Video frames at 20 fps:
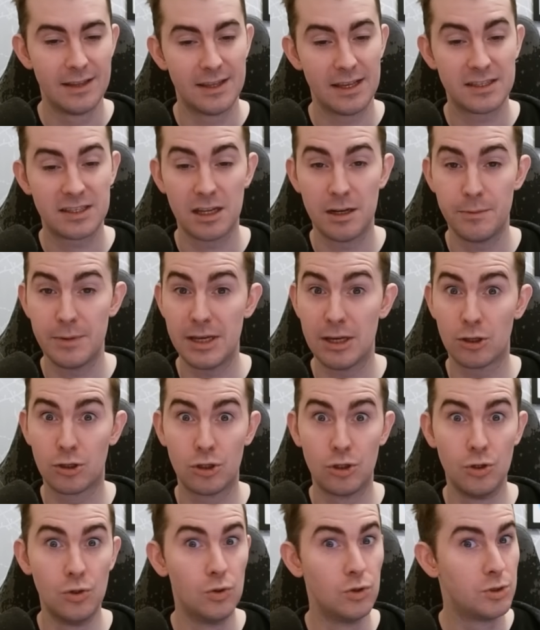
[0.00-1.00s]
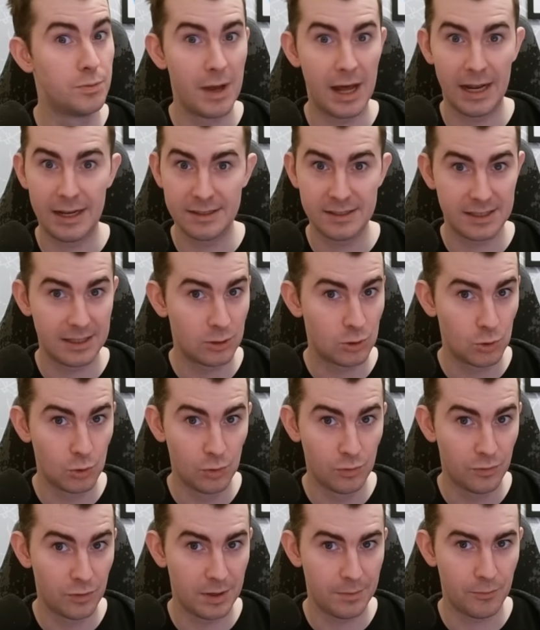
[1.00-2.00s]
That's going to be a huge balancing
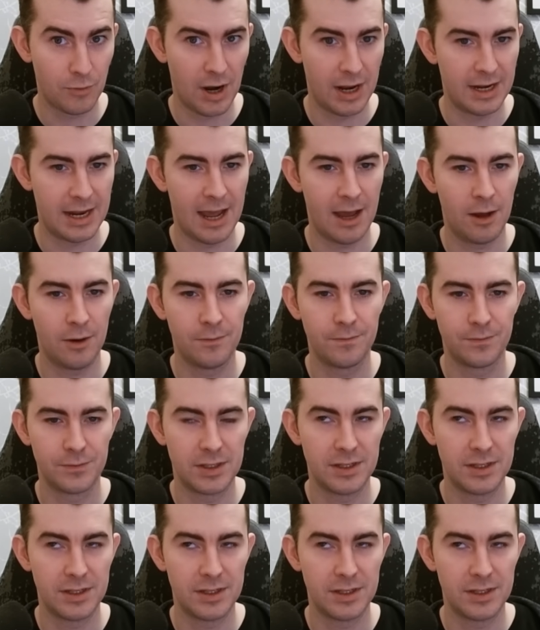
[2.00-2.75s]
tool for them right now.